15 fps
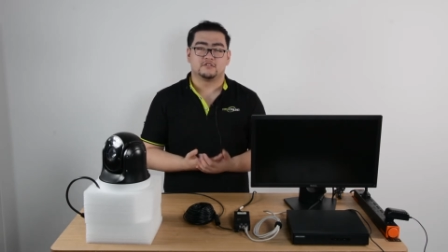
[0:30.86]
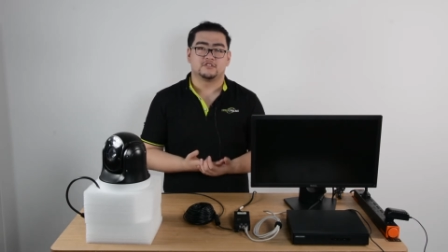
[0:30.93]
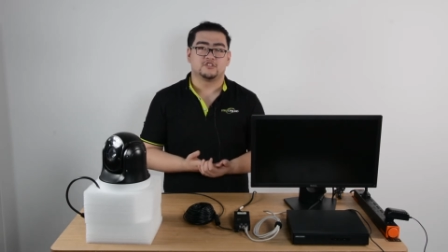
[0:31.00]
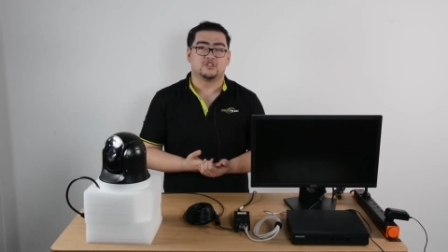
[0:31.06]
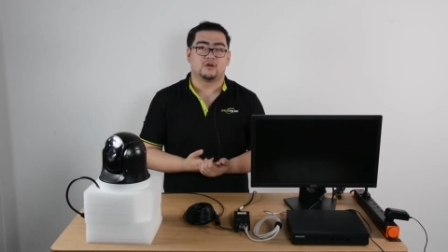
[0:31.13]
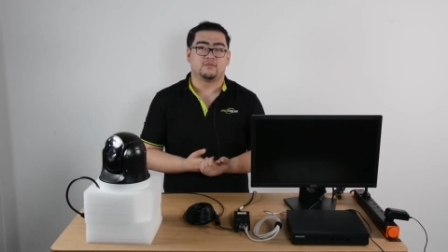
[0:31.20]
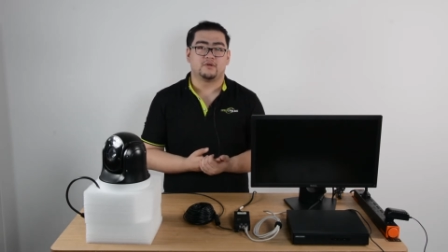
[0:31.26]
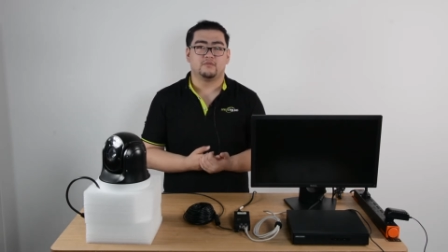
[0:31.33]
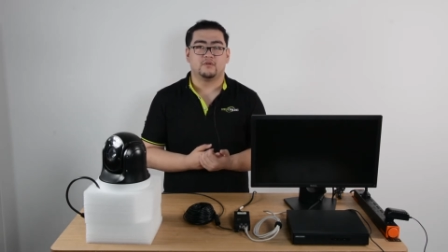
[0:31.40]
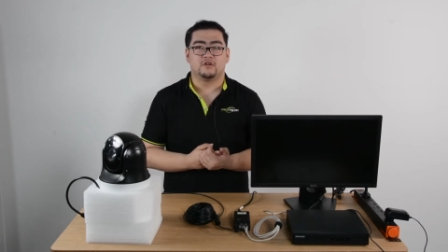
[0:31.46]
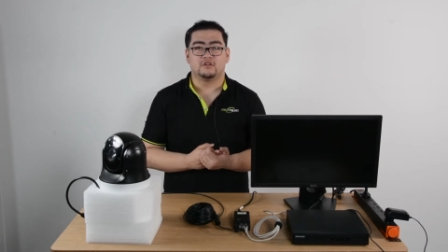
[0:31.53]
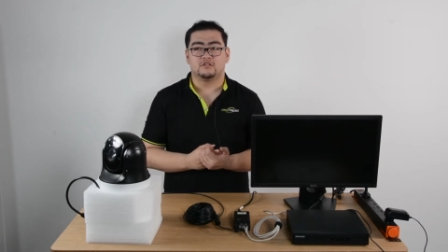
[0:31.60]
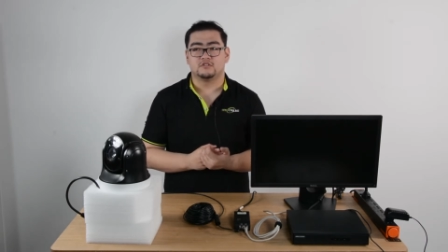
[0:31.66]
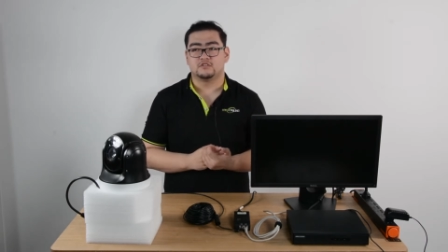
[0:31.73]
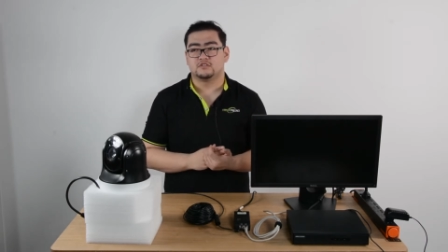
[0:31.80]
shopping
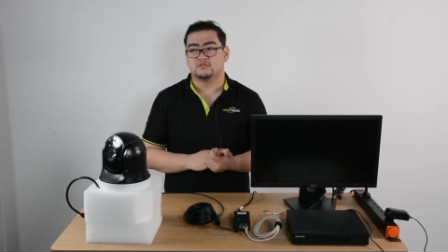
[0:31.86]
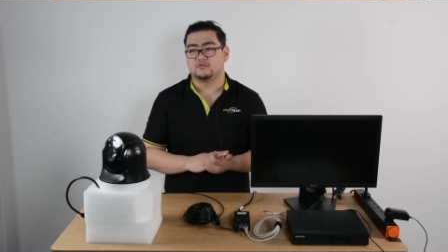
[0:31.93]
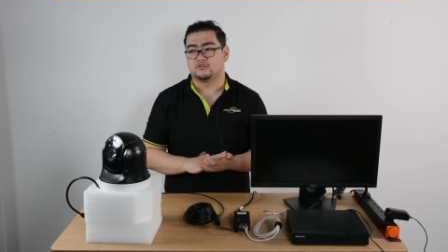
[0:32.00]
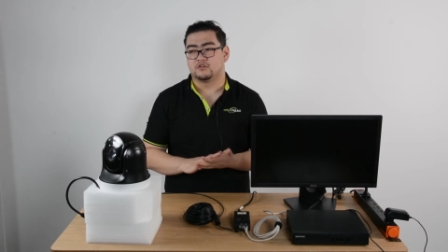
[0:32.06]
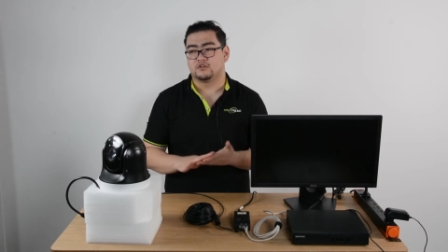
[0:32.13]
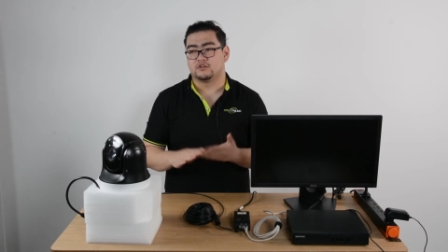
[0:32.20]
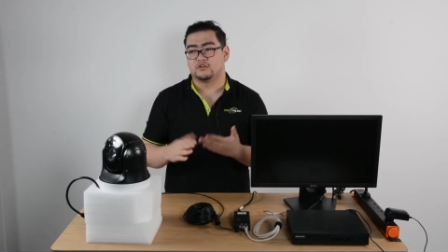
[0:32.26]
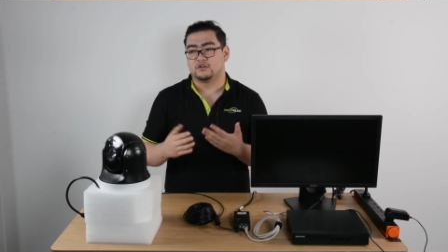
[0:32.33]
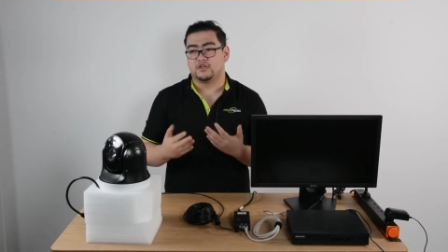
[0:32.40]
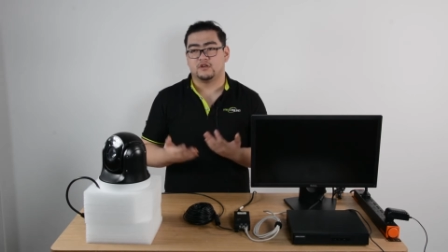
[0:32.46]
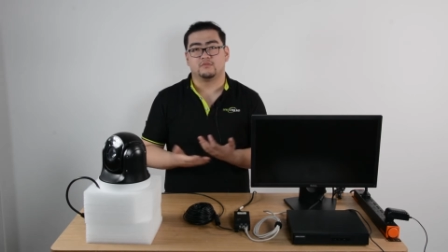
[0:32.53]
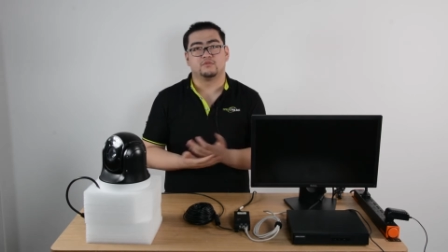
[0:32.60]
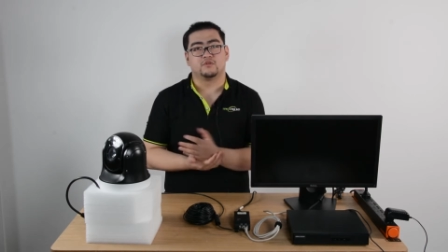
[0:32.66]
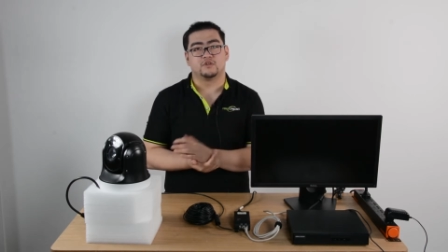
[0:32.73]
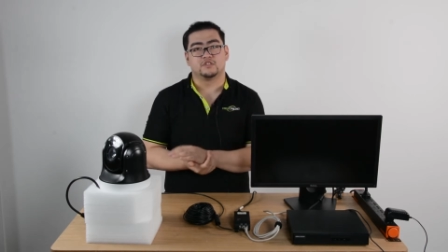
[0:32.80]
malls or
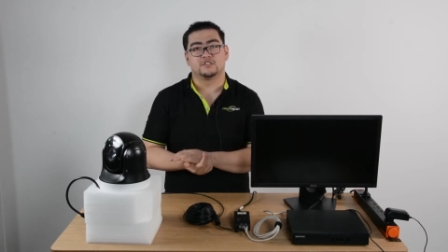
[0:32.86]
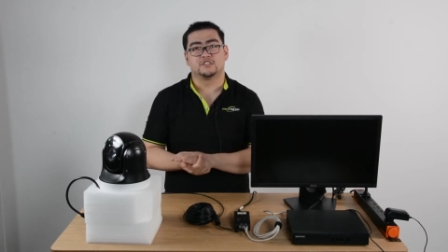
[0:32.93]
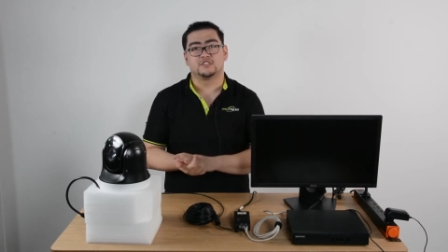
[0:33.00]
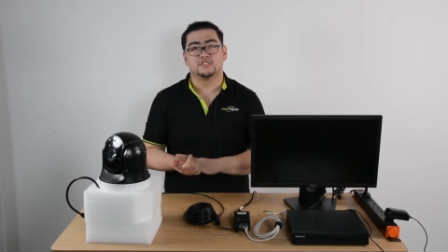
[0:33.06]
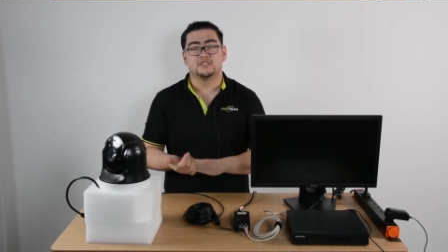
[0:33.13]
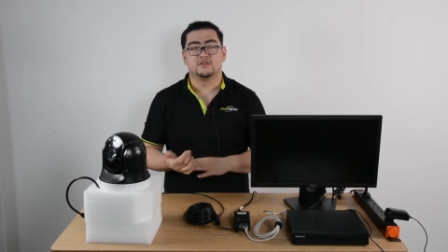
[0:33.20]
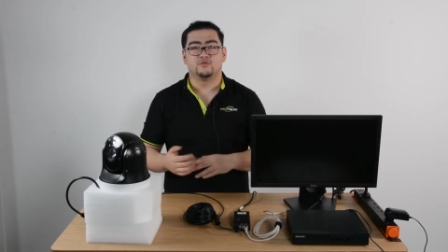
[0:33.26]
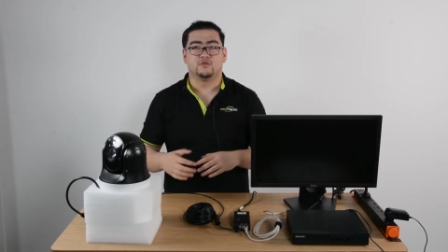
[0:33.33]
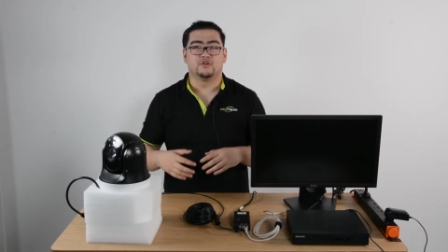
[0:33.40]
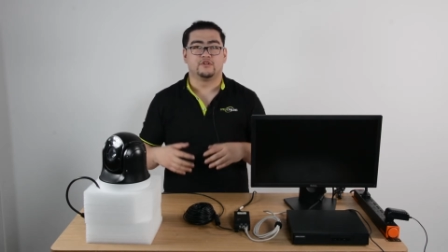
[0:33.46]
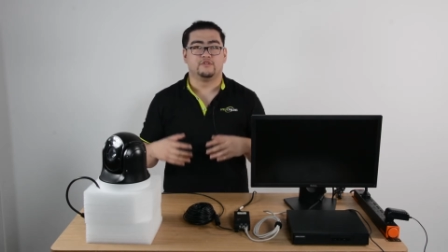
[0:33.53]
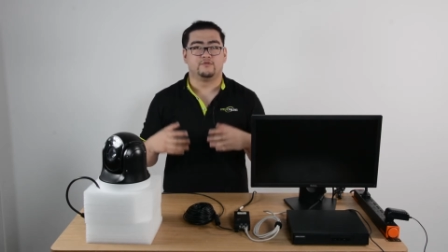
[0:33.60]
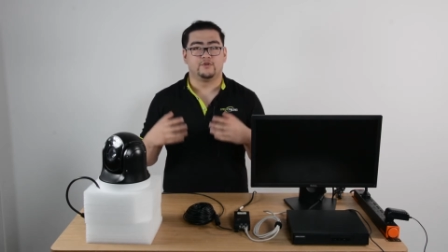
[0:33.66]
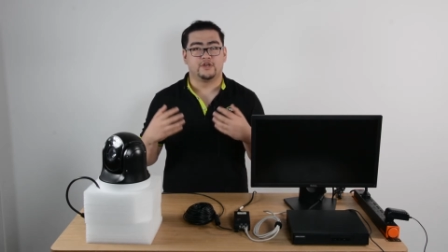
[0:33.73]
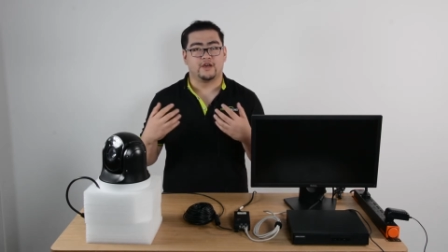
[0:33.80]
airports
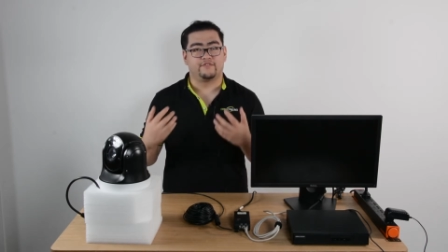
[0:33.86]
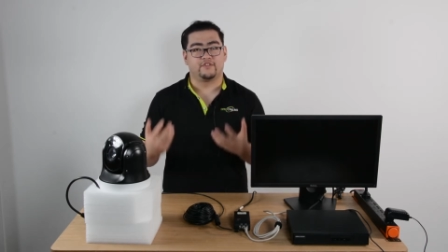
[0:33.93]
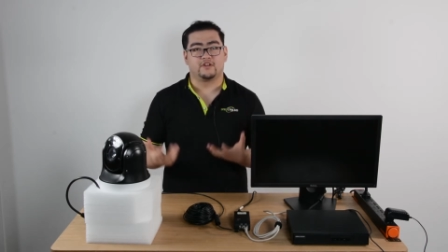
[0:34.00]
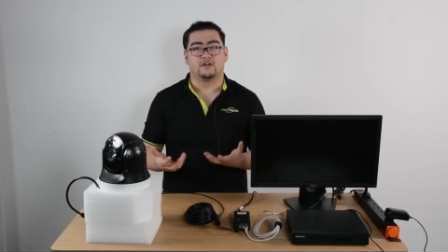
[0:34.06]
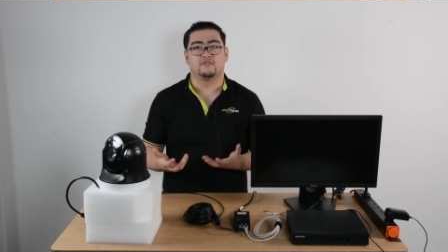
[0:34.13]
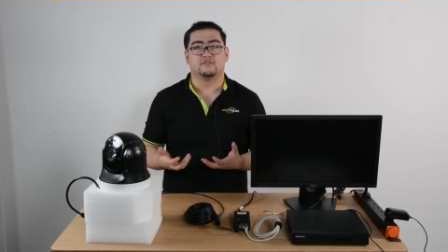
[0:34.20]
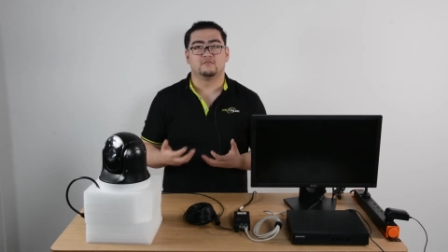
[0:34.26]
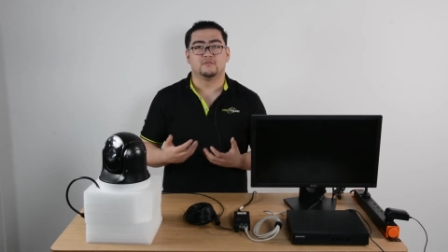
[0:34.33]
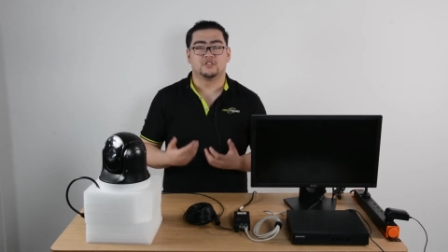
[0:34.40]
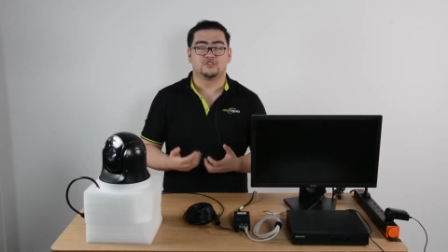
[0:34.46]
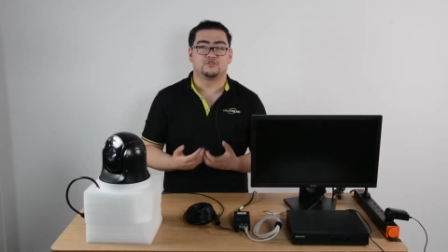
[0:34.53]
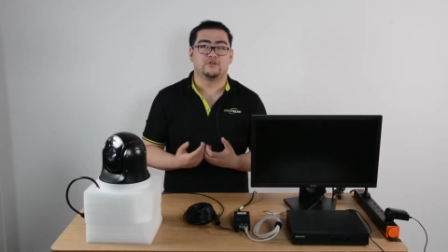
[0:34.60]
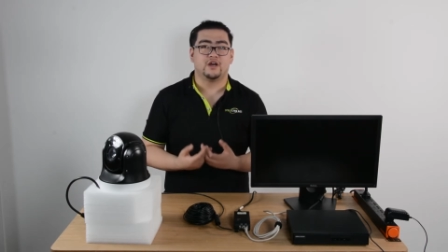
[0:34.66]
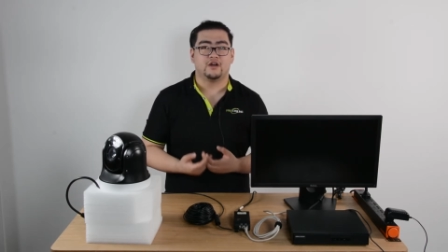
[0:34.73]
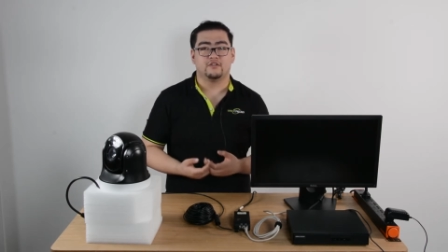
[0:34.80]
where we have to cover
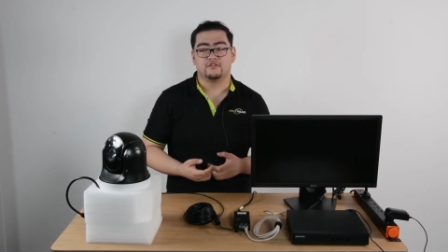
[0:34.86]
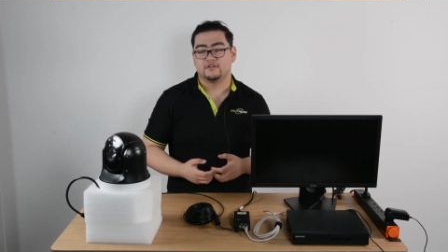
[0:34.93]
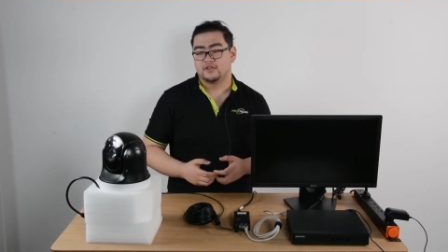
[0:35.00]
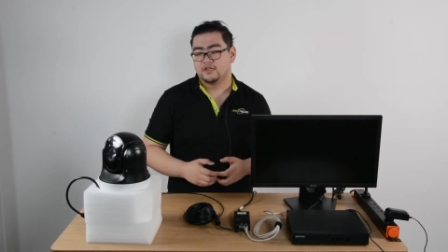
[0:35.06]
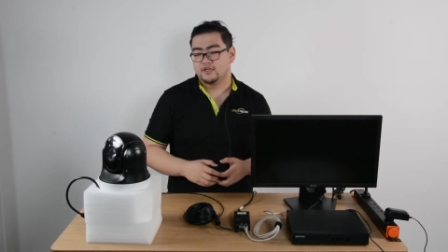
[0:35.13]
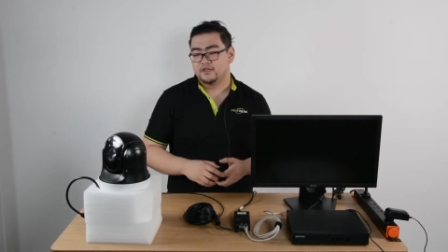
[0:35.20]
much ground.